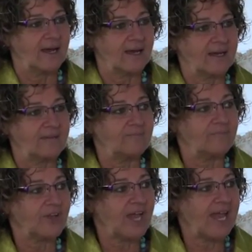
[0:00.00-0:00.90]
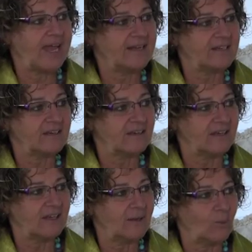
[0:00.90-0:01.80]
Um, and
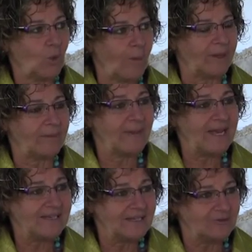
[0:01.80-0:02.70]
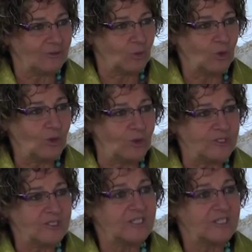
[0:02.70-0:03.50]
what can make it even worse